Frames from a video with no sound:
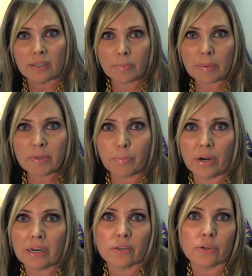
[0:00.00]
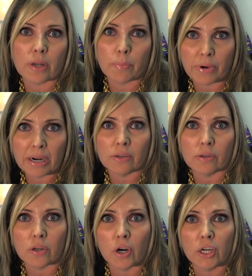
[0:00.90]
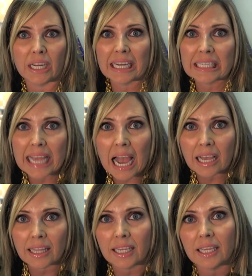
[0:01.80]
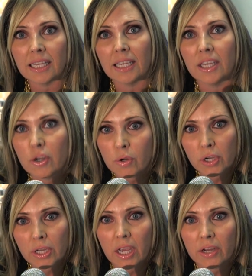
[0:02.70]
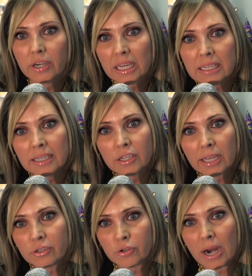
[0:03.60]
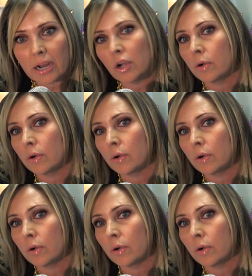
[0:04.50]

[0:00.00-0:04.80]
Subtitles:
Sometimes appraisals aren't exactly, cookie cutter easy, like track